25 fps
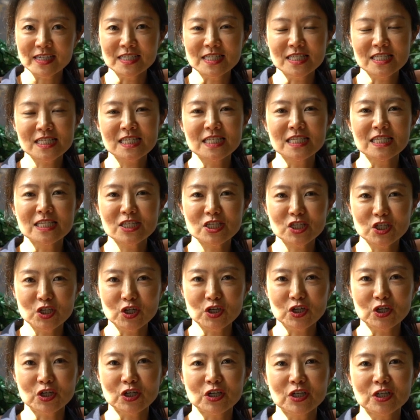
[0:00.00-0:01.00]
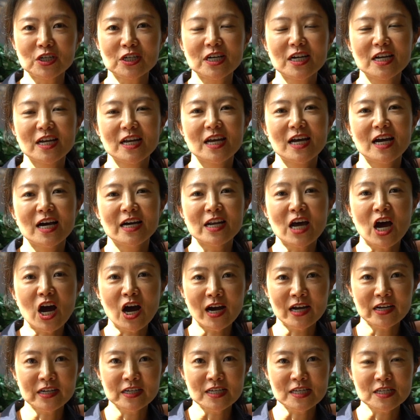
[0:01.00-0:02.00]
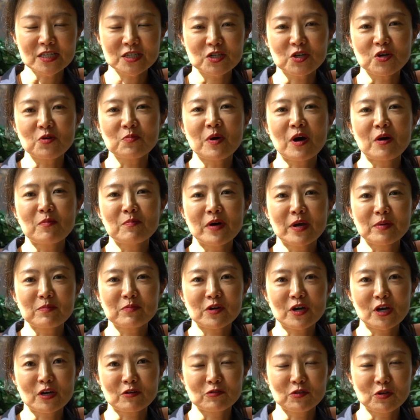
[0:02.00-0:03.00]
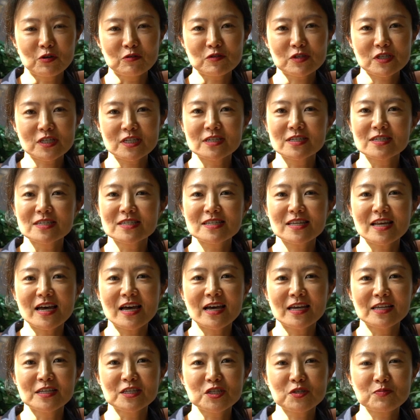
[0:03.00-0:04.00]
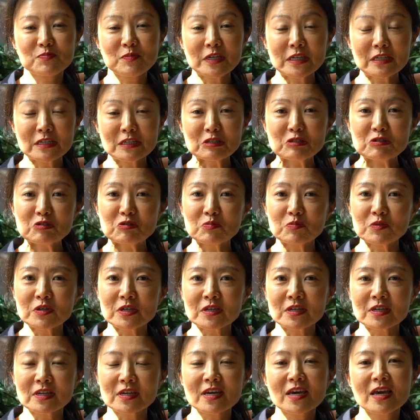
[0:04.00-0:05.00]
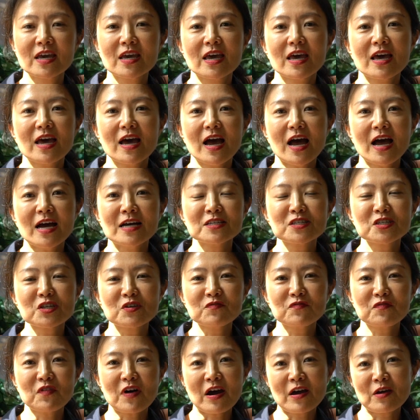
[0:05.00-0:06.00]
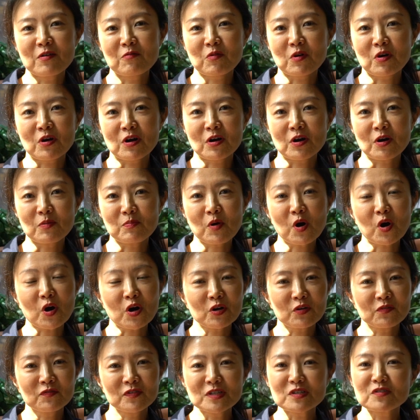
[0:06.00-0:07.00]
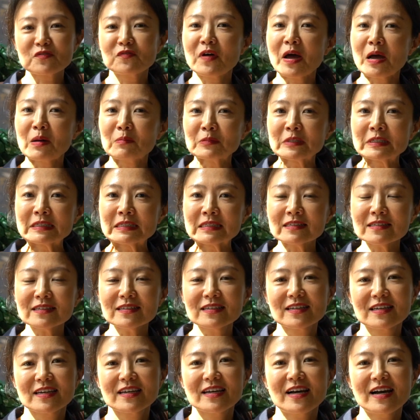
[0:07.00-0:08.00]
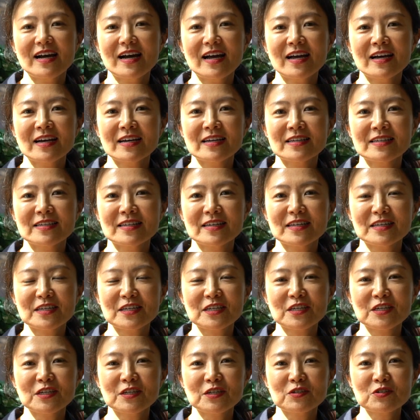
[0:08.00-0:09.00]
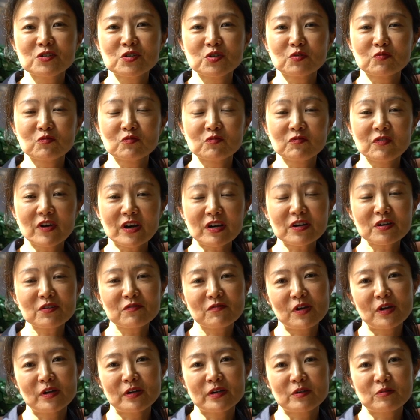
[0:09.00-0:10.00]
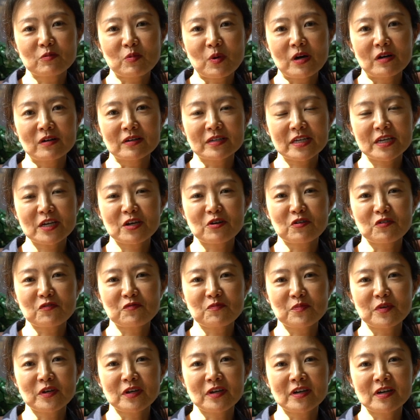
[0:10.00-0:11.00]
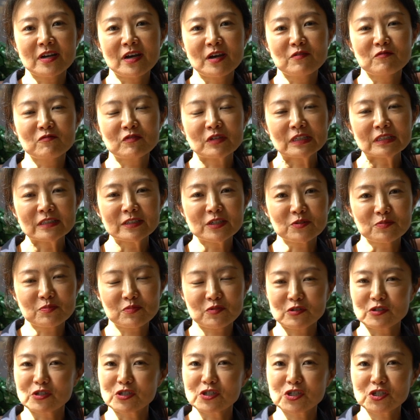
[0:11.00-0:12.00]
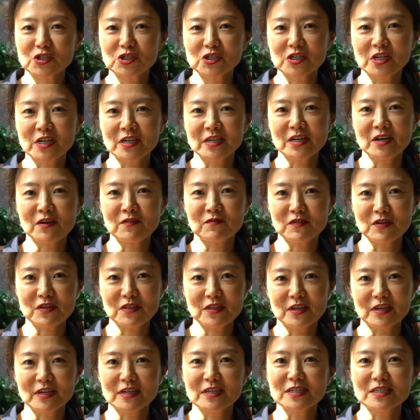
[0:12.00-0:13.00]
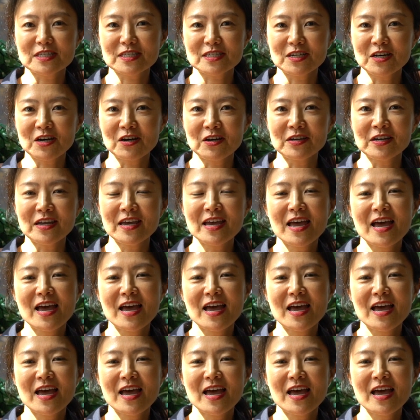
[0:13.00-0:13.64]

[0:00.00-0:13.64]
and sincere and honest about my prognosis and speaking to me as if I were a part of his family. And he took very, very well care of me, and I really appreciate everything he's done.